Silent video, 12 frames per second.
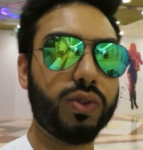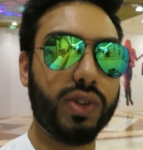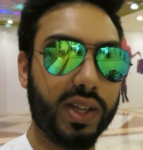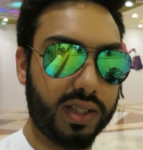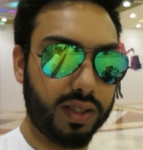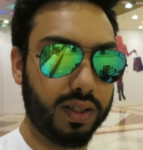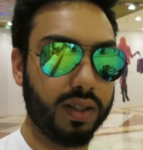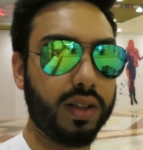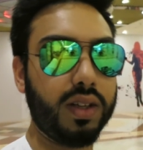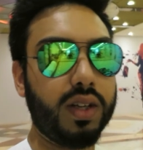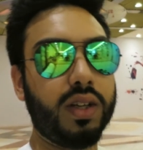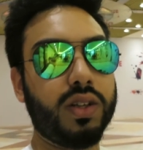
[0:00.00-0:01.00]
Tried to
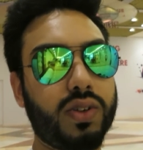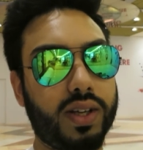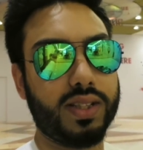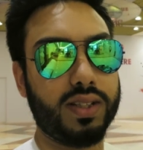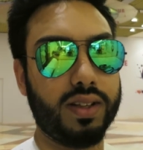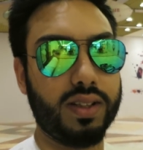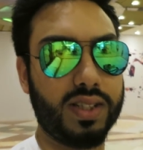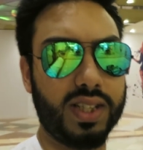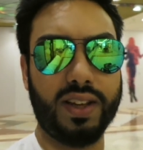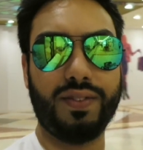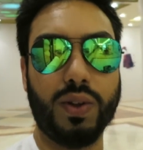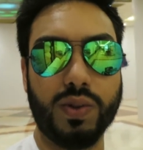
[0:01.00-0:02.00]
tried to
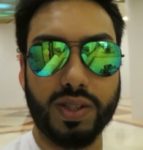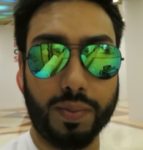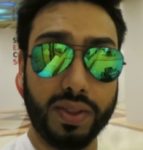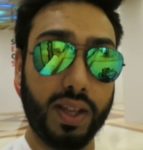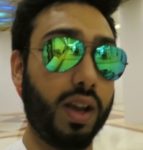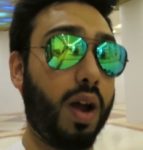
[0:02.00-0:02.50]
see if there was something